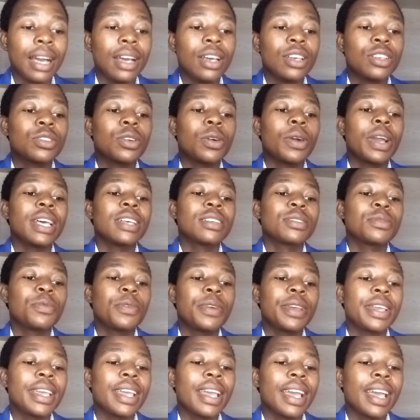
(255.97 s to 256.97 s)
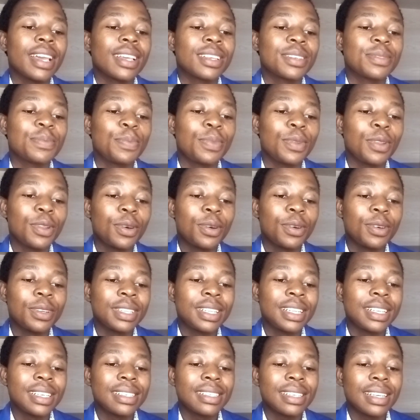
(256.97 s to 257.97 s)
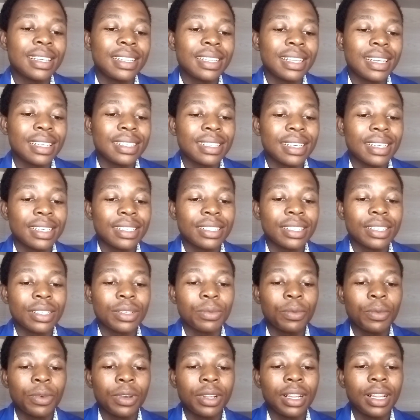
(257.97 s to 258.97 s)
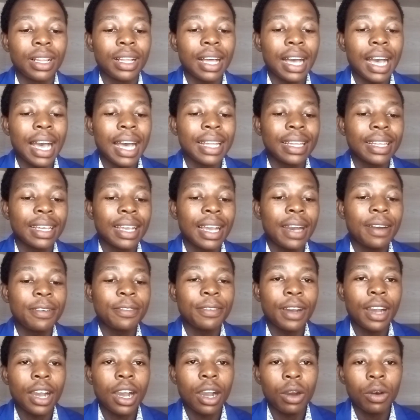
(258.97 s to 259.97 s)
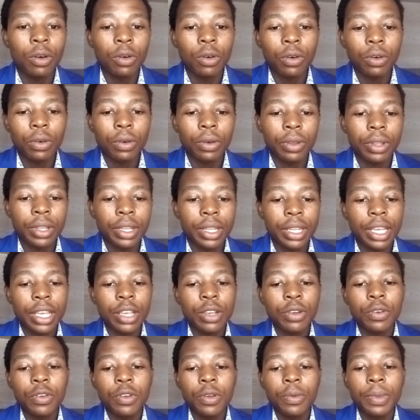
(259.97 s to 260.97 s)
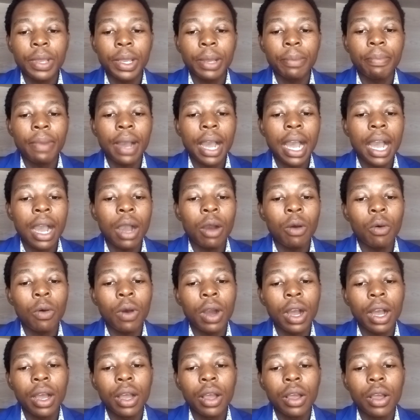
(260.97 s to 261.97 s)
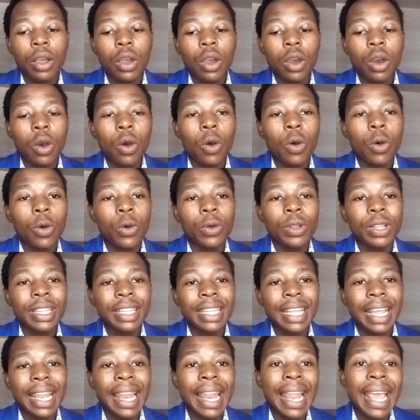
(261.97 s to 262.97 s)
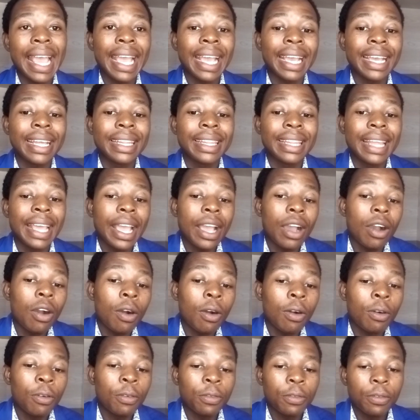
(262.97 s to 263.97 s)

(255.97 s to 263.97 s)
So, as we explore this intersection, we'll uncover how the economic power or the lack thereof